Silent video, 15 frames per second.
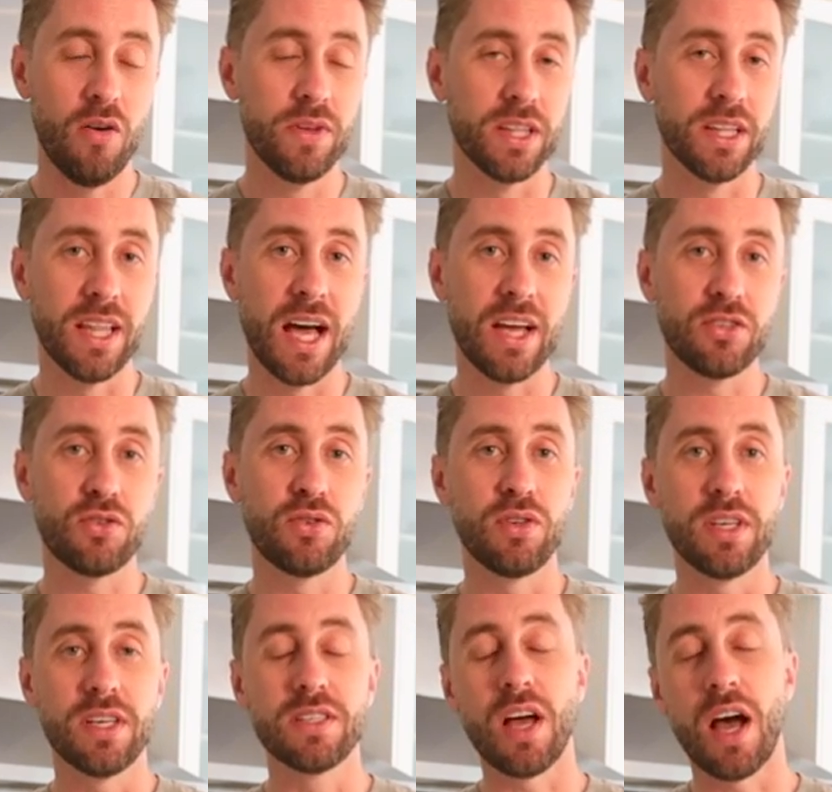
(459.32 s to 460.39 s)
Over the last 2
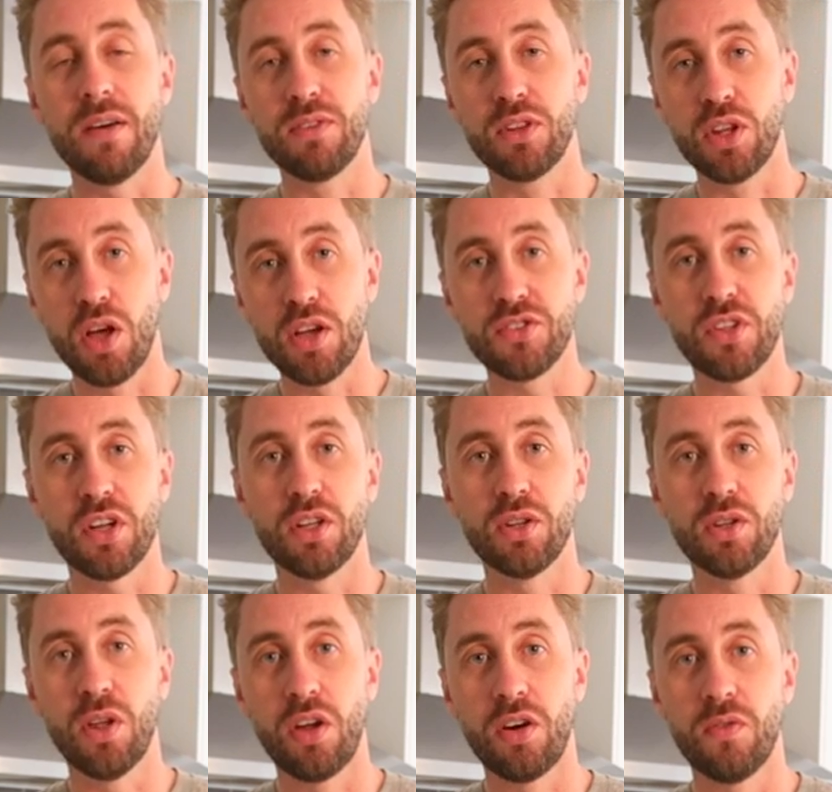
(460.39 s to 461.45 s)
years, I've lost a
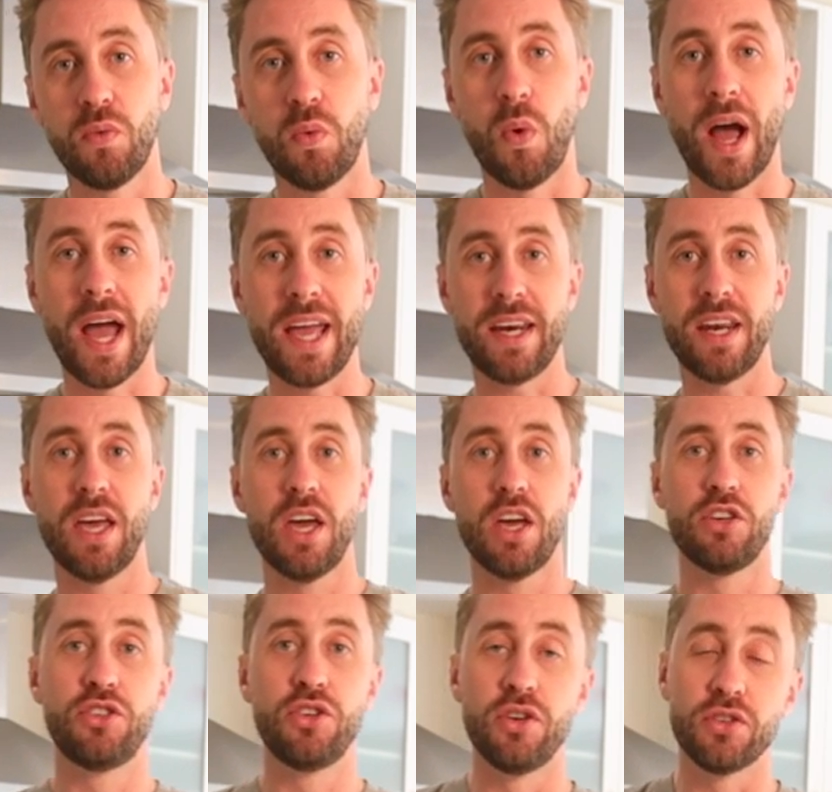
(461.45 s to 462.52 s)
lot of weight
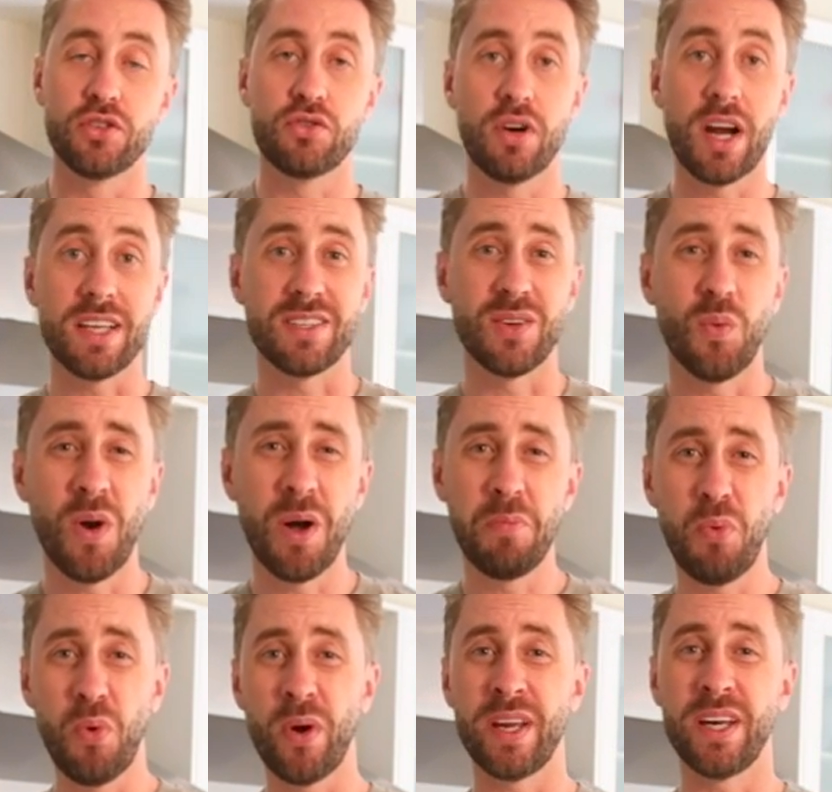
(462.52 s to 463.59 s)
due to stress. At
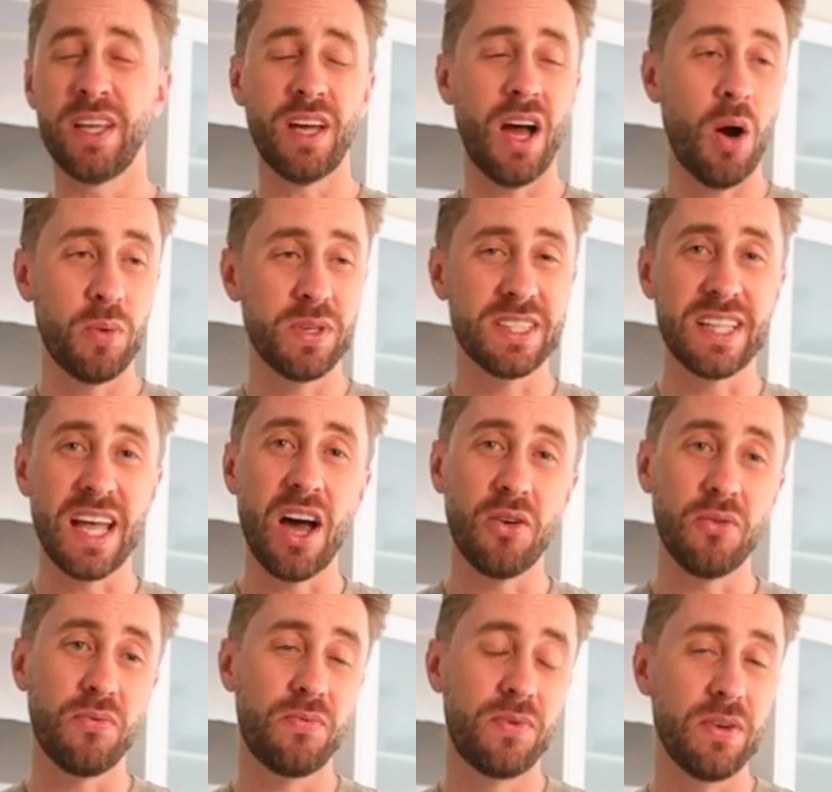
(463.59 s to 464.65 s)
one point, I was
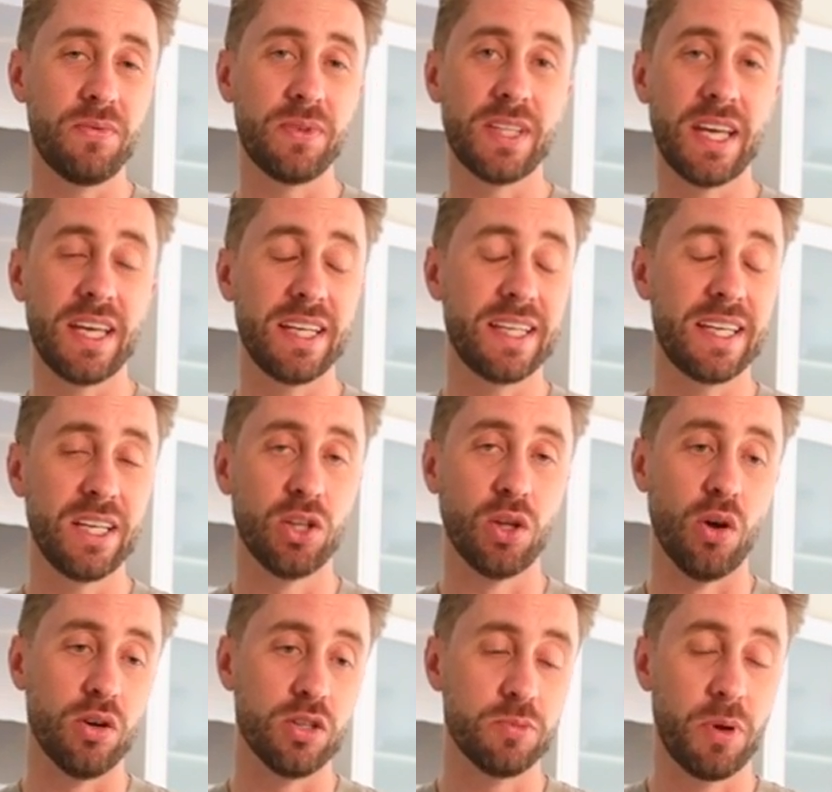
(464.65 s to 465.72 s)
down 15
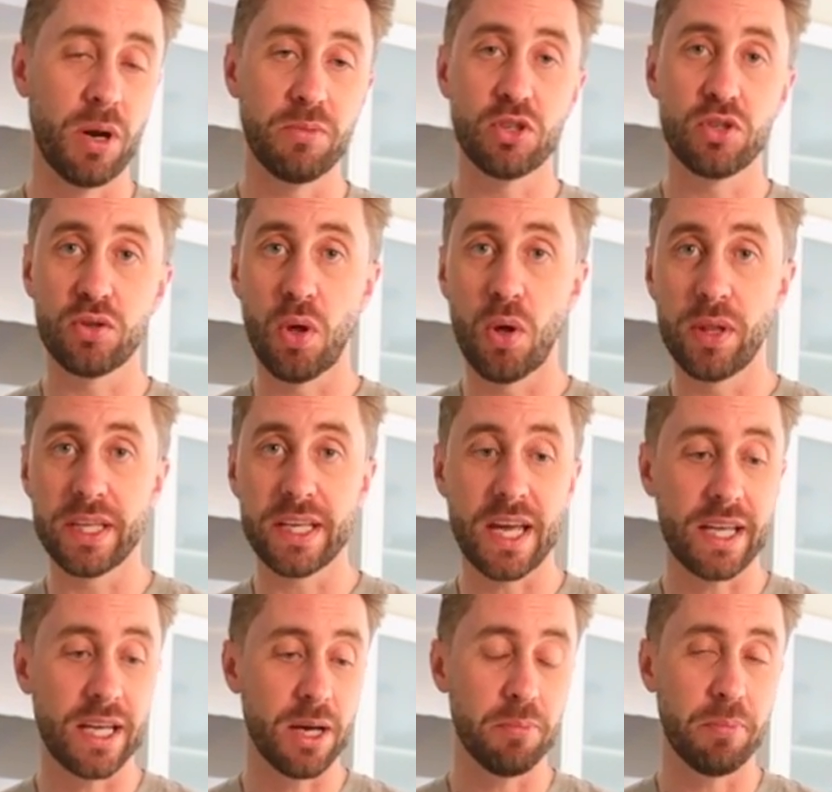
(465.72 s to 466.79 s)
kilos, but I'm slowly
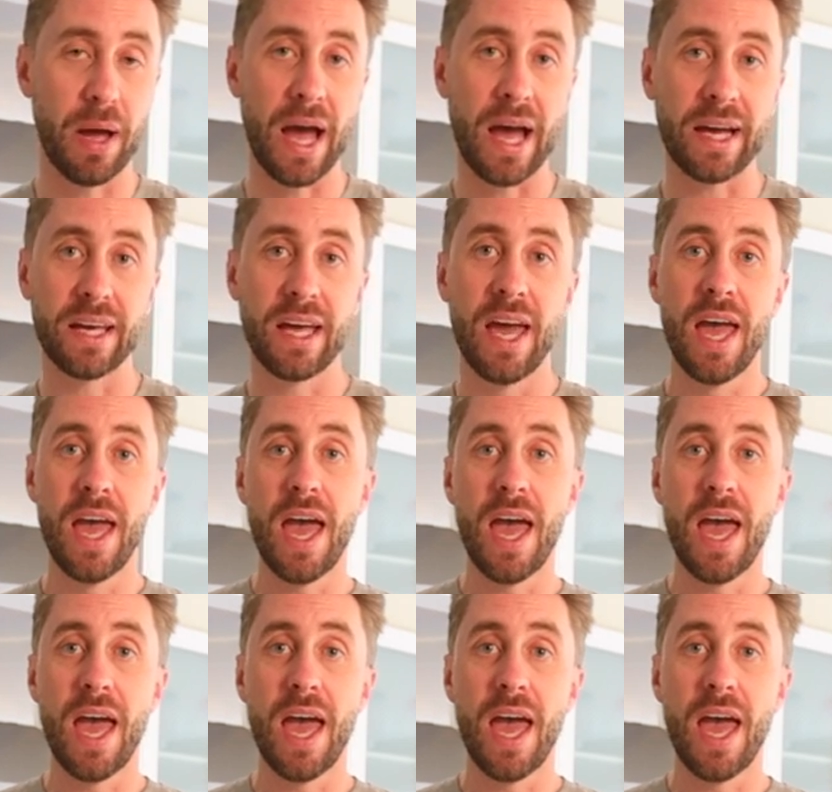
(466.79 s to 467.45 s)
getting it back.